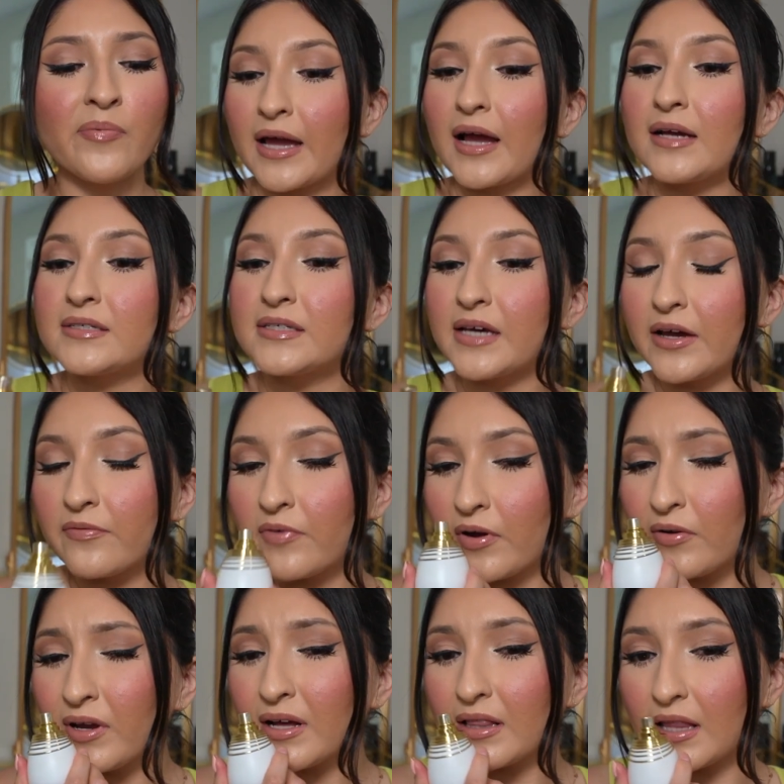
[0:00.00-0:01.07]
Like I said,
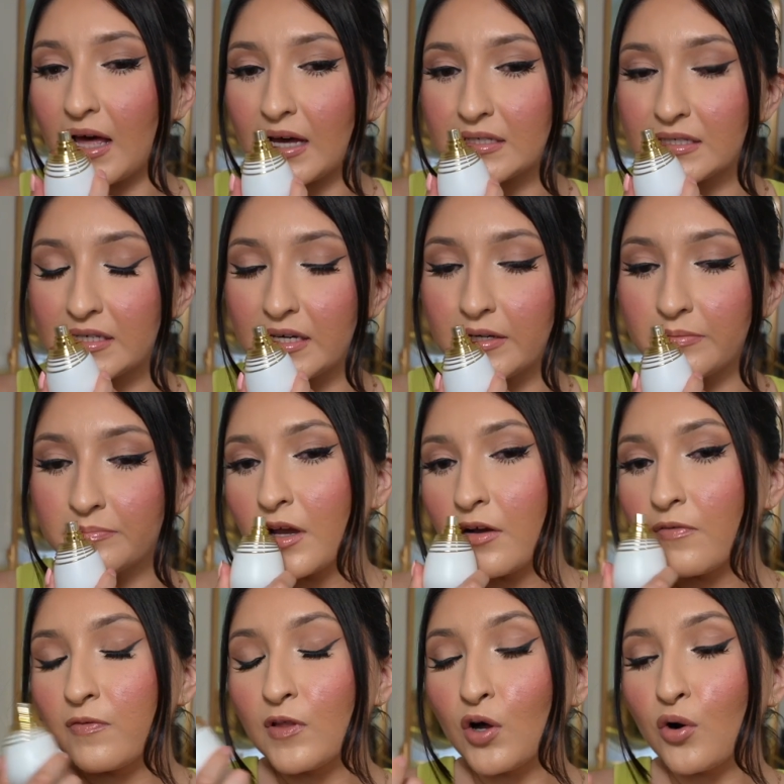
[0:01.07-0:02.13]
very classy,
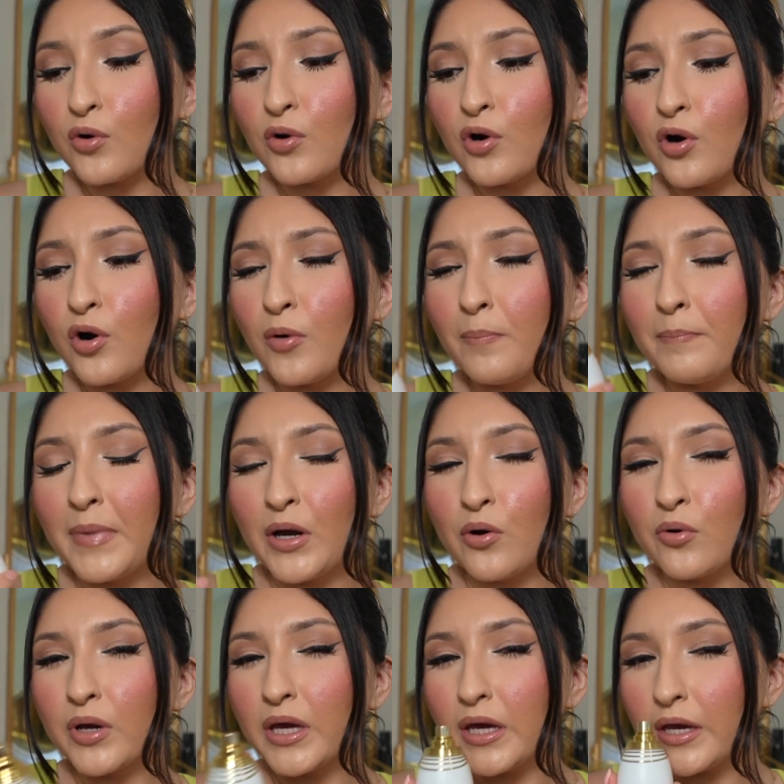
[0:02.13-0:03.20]
floral,
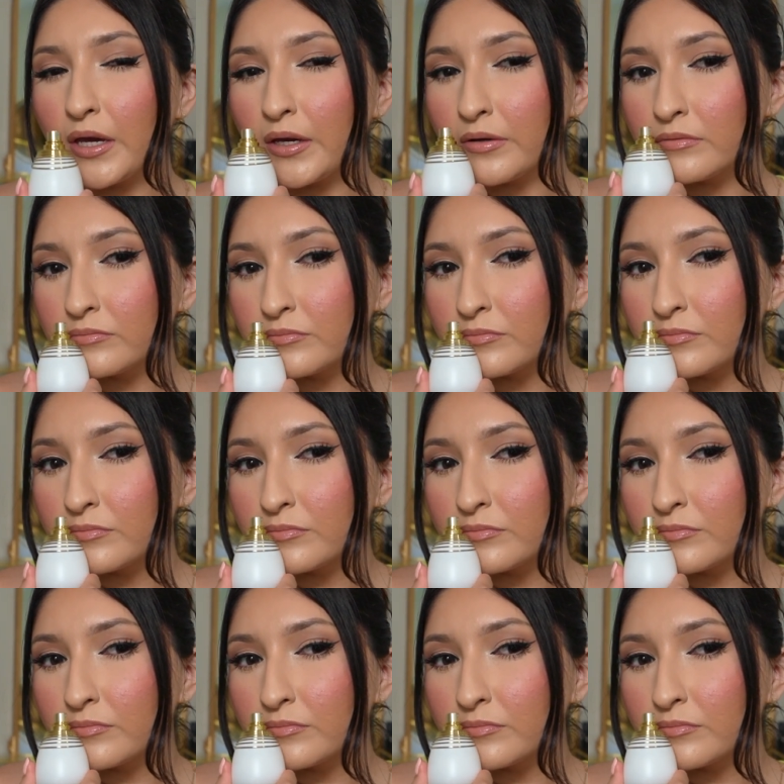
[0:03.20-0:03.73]
milky.